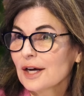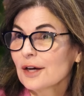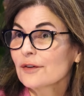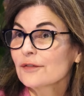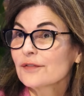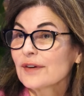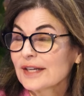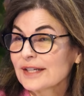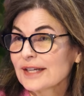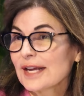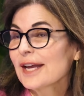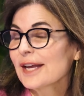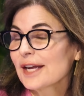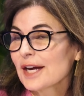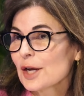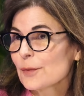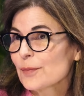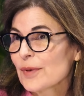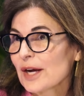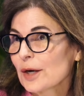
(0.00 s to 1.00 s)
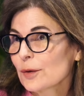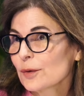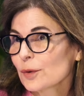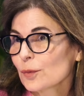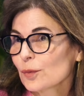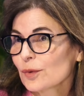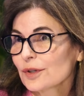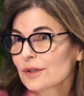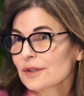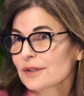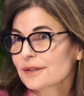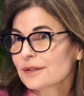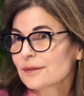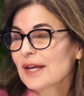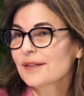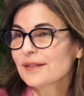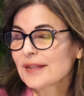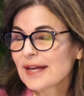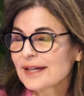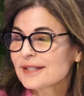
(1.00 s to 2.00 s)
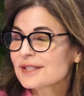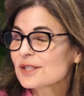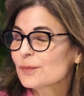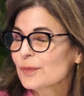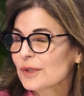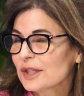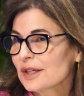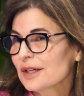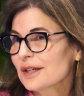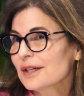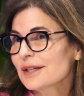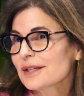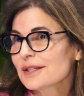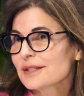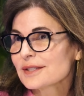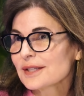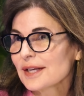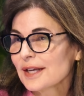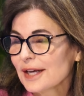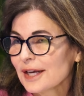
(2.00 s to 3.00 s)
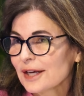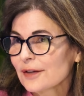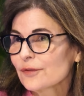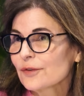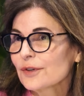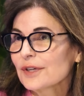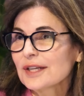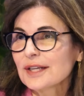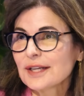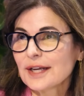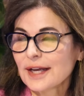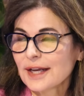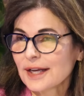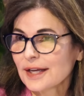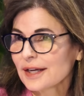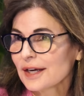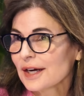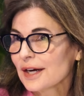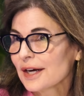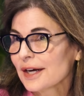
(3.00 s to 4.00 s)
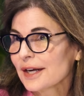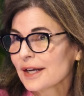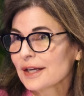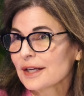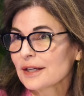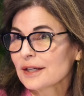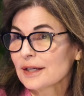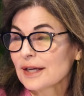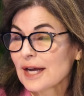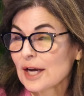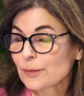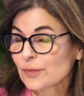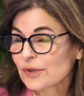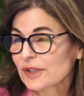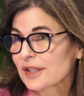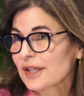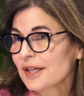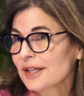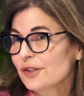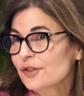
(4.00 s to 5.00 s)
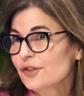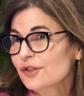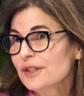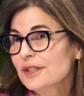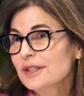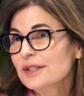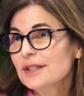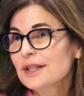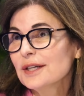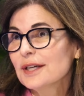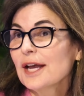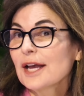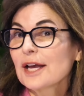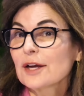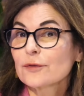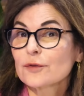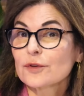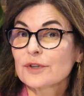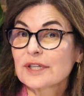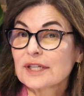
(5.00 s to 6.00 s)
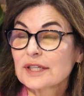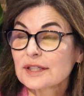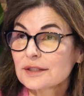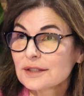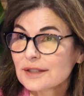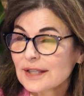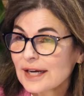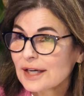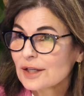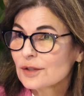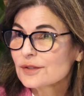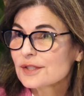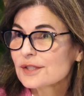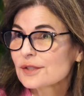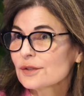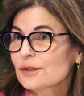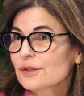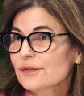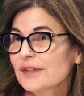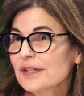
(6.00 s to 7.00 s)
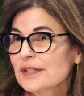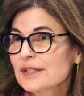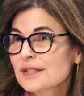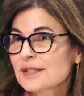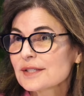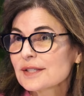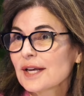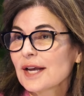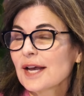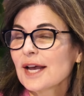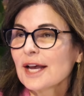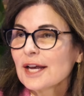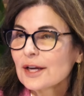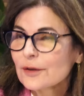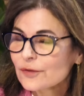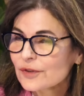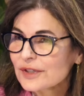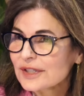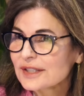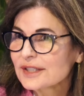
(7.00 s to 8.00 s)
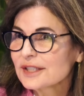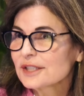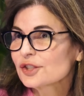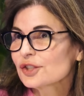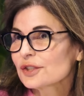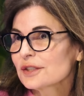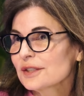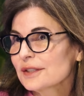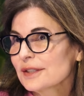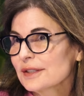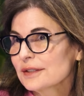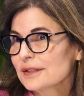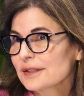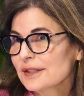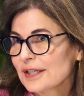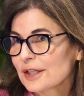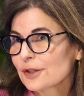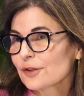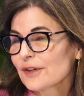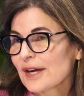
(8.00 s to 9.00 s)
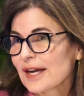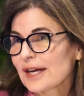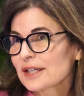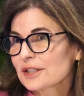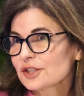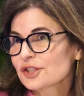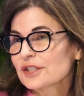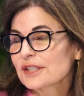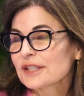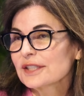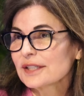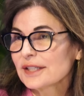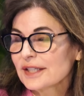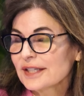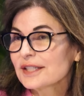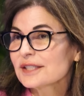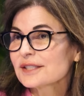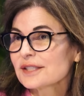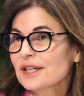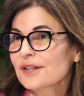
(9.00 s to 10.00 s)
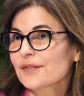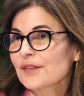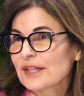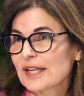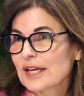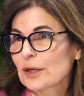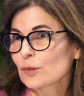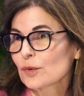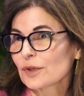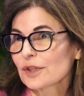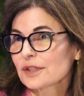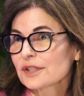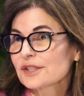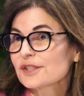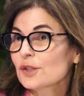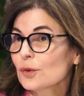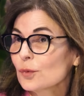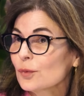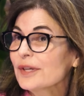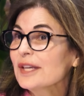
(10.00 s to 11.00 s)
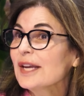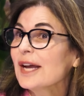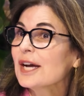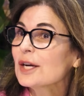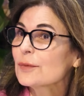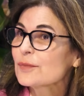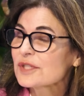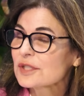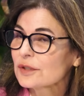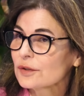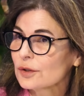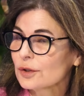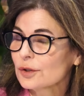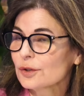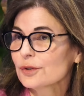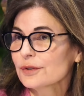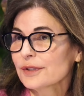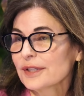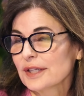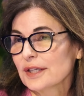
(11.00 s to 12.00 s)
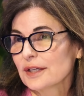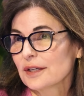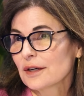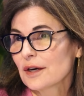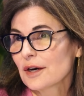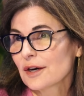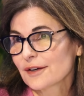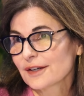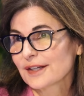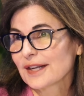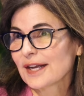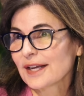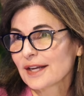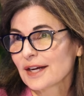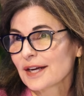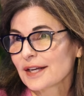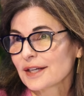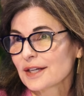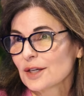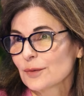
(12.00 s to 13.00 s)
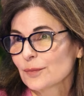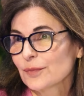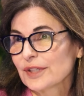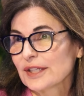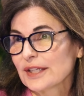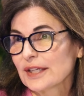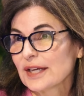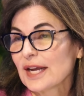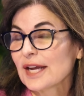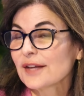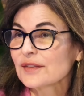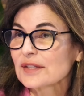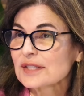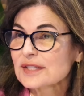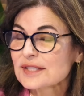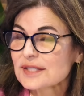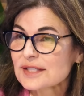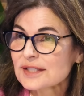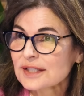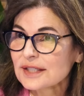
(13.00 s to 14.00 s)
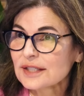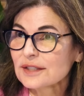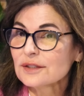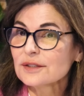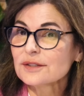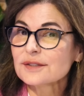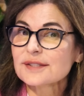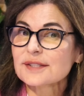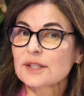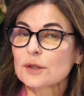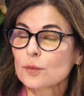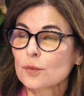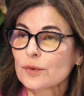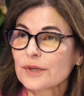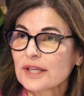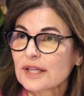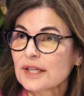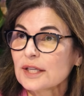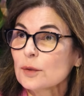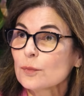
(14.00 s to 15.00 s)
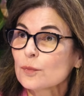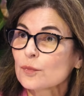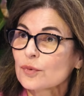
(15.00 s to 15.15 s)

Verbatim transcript: of an AI powered world. And that's because every AI application, every cloud service, every digital interaction is on the network. So we absolutely are an AI company. And the skills that we